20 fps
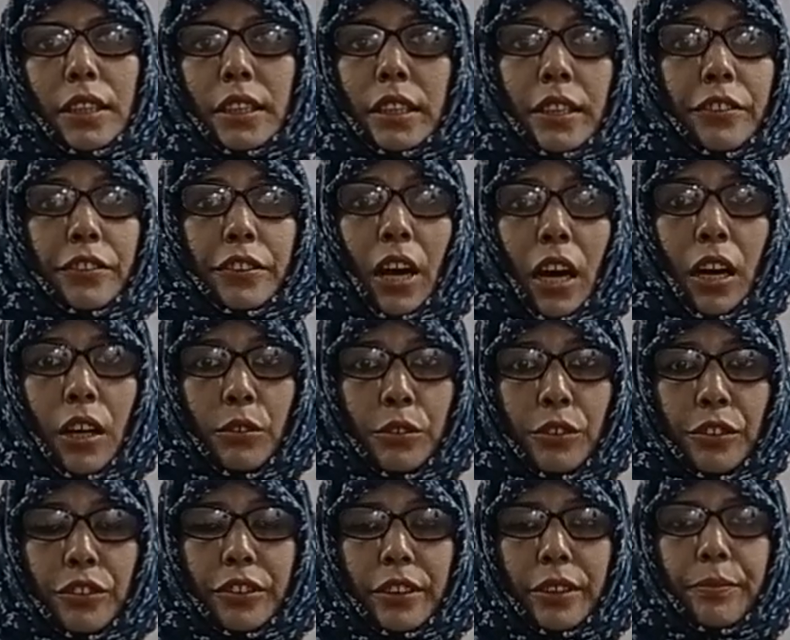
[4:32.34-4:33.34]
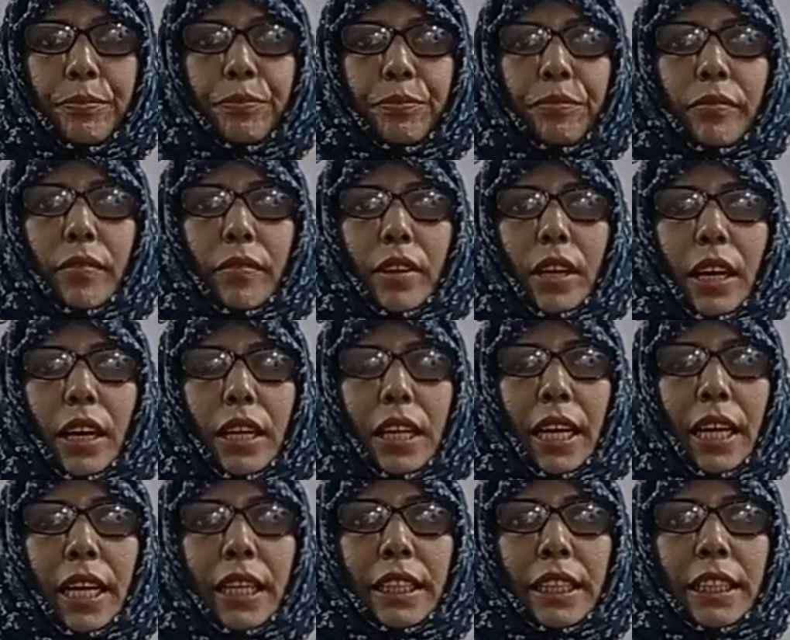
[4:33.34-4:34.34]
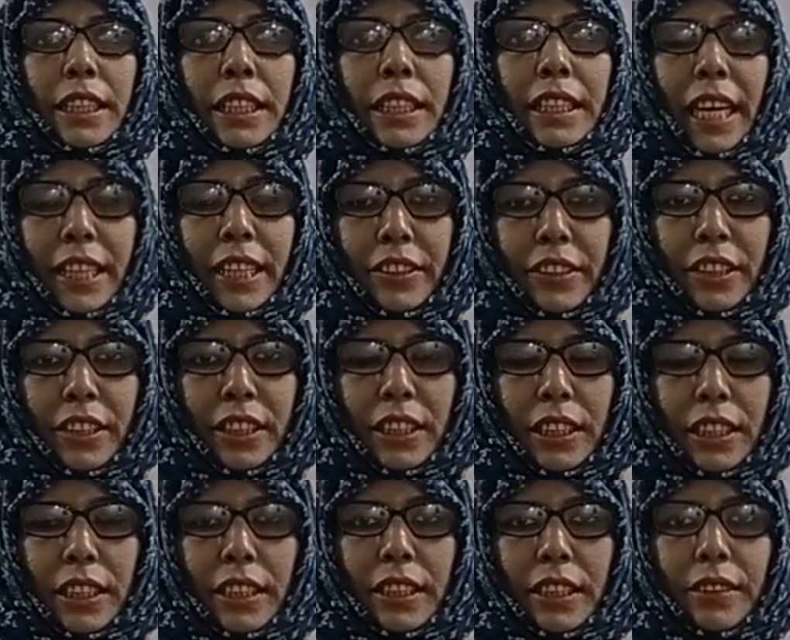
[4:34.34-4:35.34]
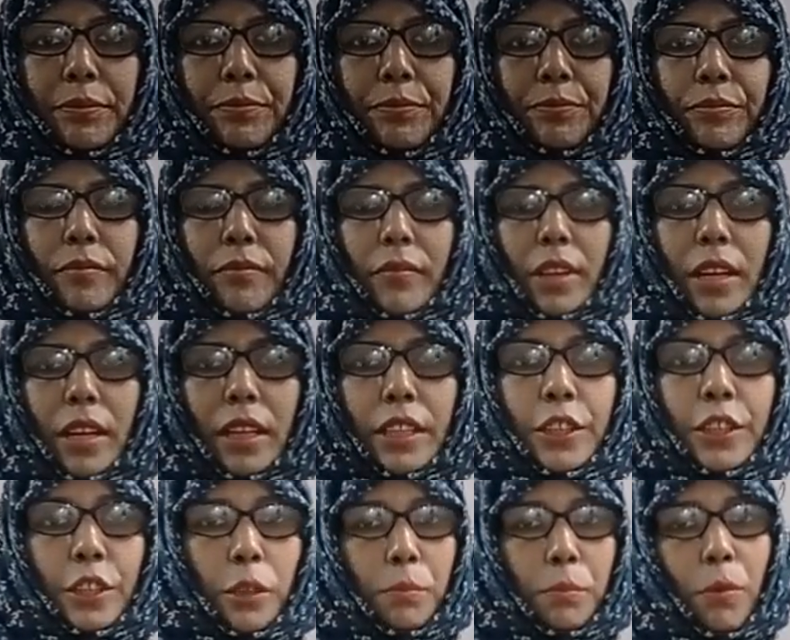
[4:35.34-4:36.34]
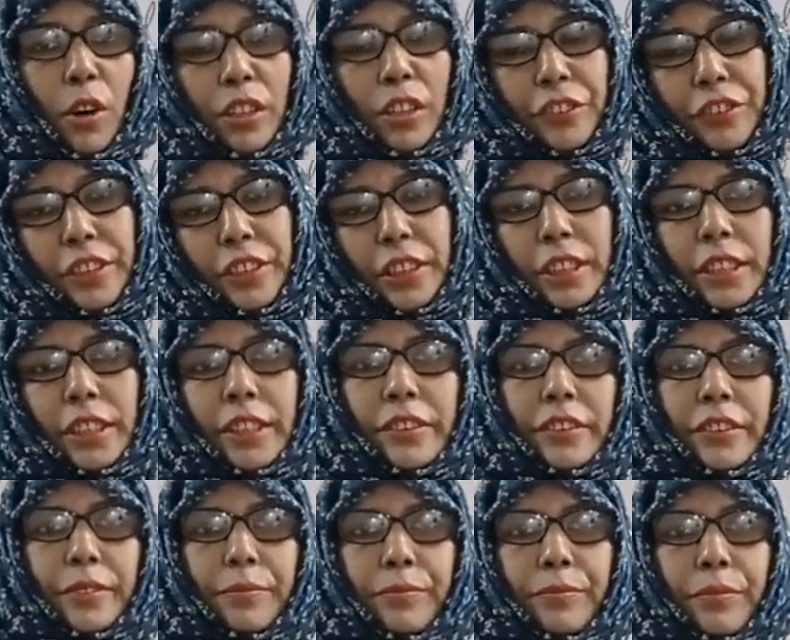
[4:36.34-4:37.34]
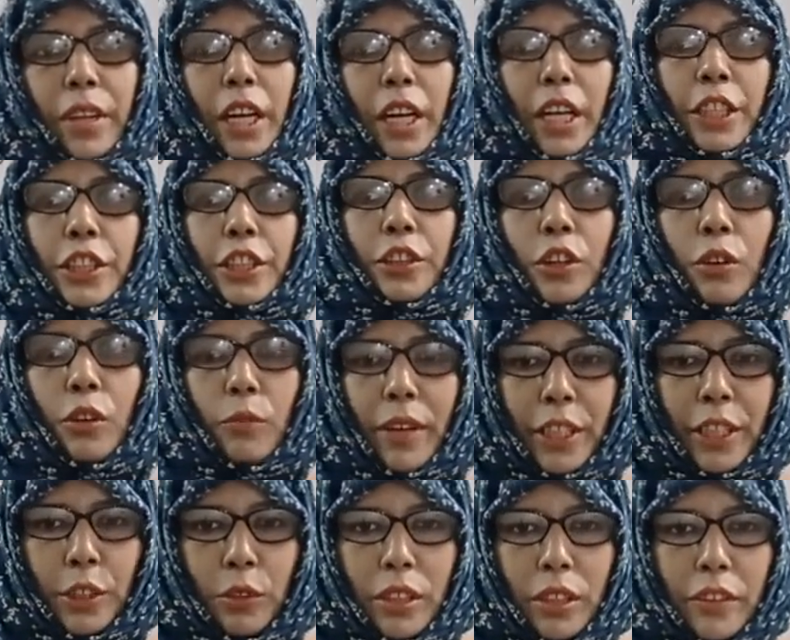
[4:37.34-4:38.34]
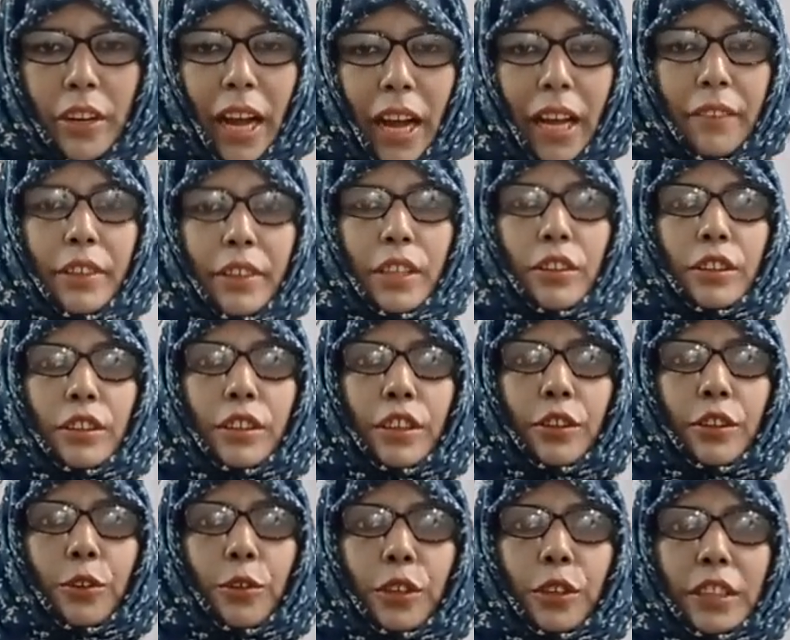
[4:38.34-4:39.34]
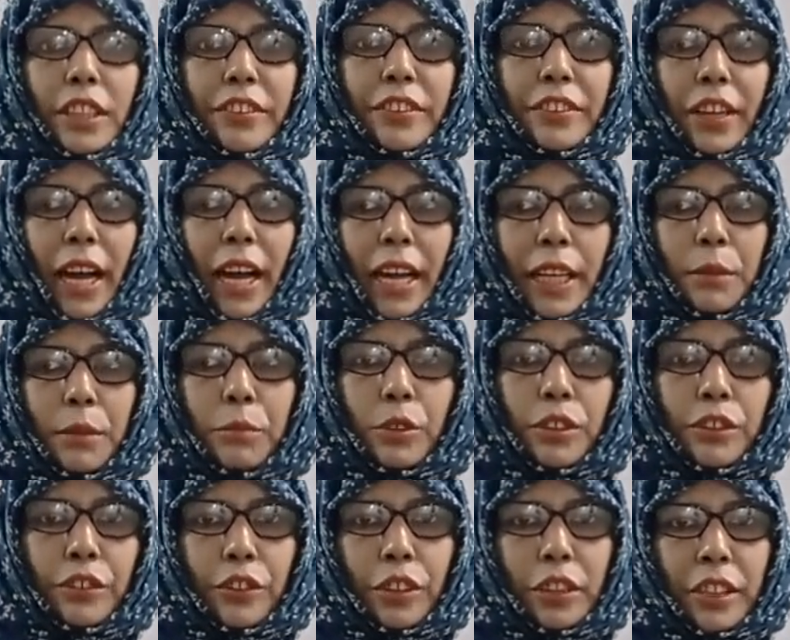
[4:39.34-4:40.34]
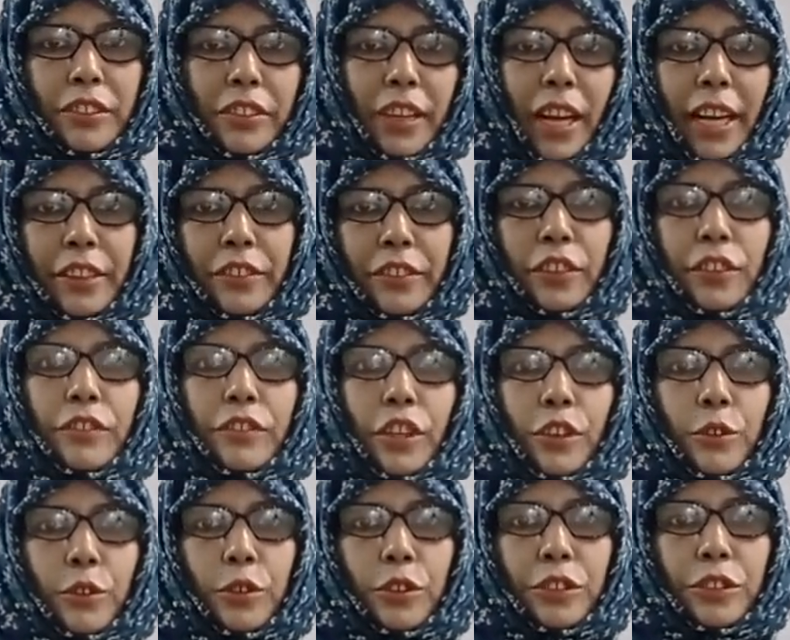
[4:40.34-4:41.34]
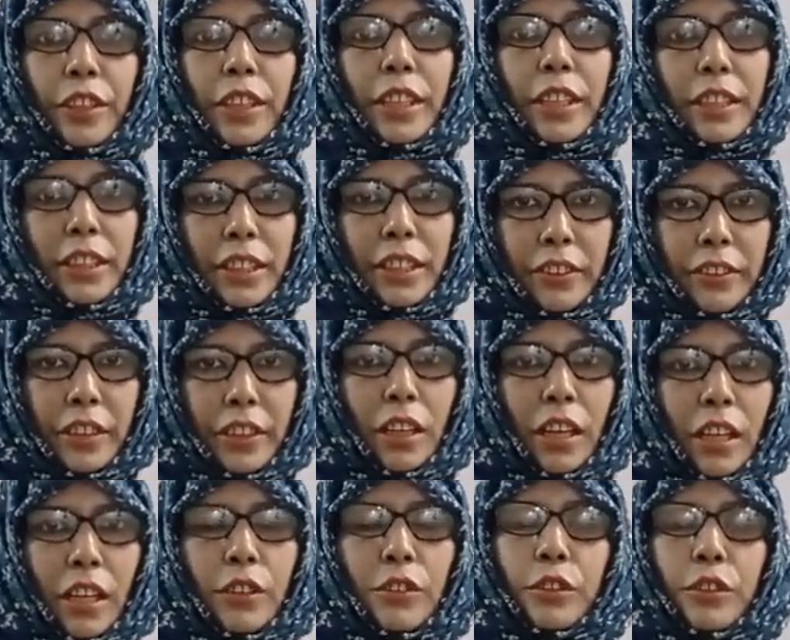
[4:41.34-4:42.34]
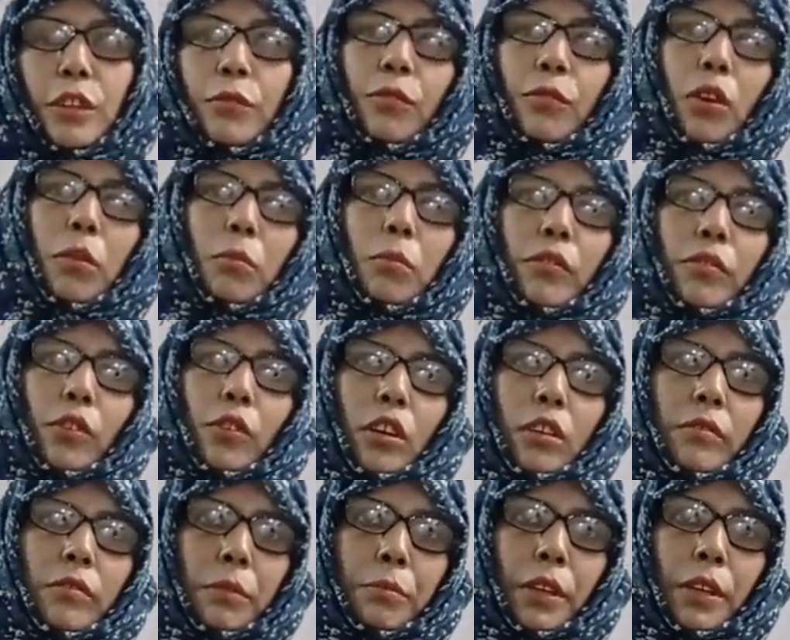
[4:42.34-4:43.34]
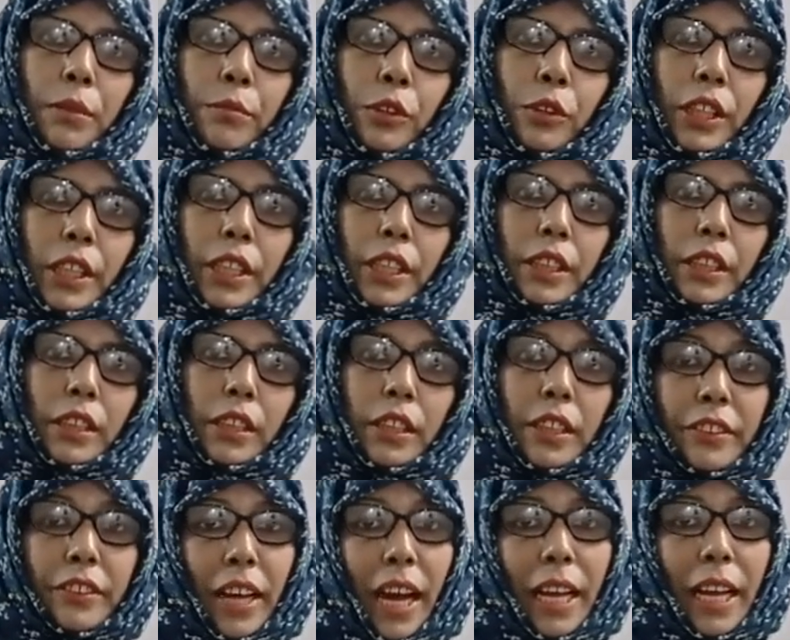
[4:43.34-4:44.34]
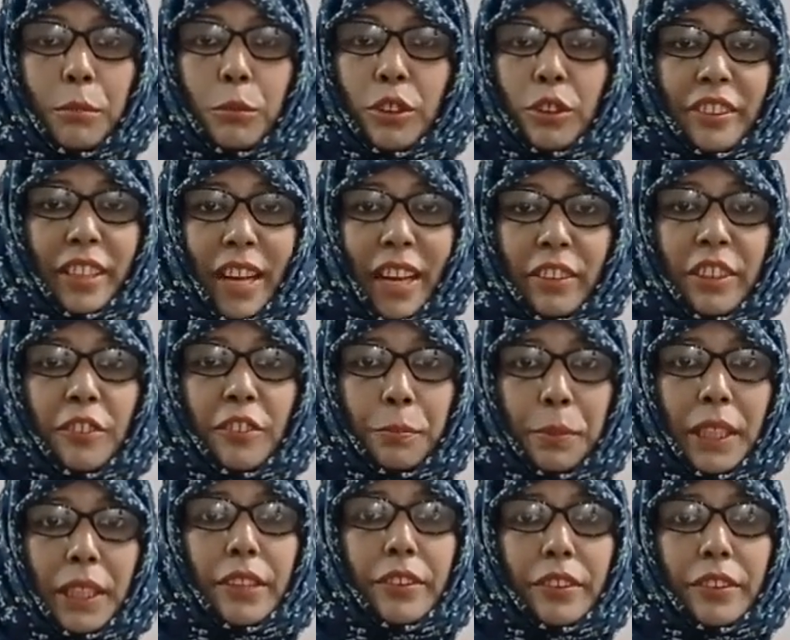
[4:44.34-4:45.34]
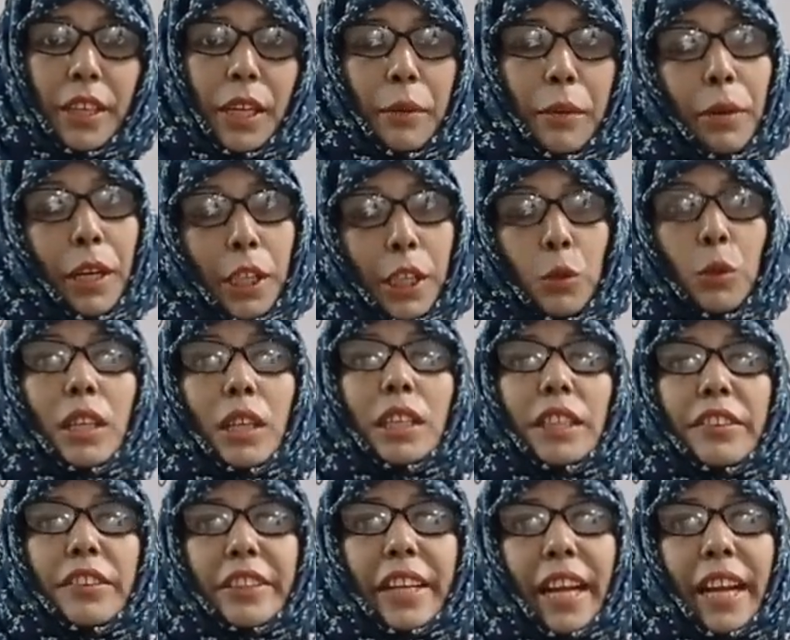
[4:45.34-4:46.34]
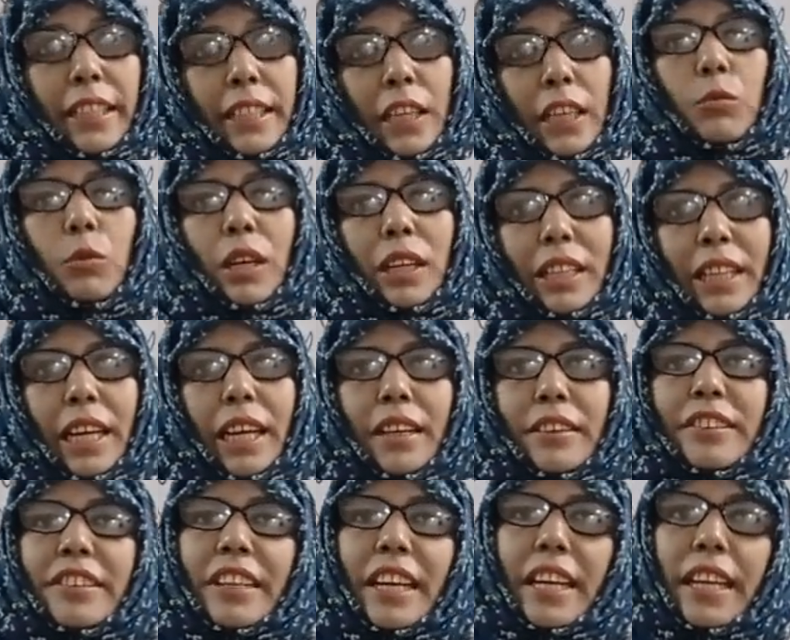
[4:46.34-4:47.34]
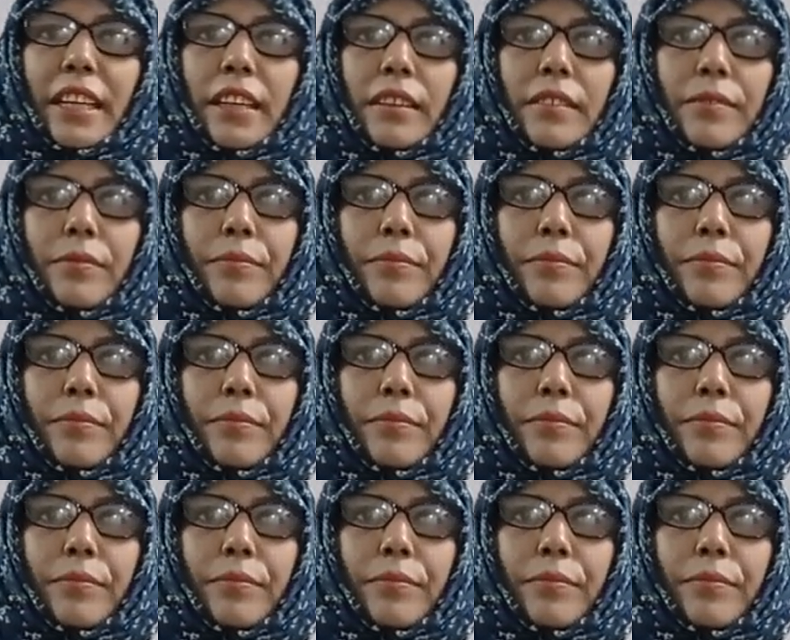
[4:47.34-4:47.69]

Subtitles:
the sounds and the gestures, your postures. You know, when you are driving on the road, the signboards on the sides of the roads, these are also the form of non-verbal communication. The signboards never speaks, but you understand that what they are saying.